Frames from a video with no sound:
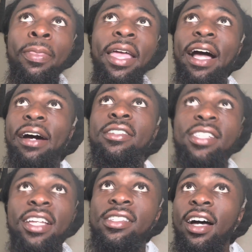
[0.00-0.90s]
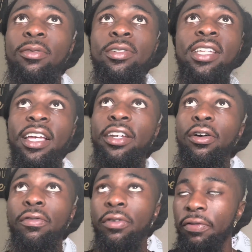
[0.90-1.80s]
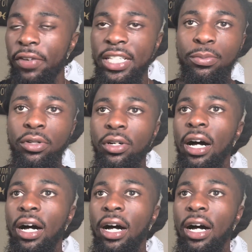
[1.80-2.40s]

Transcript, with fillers: how TikTok was taking over, Facebook,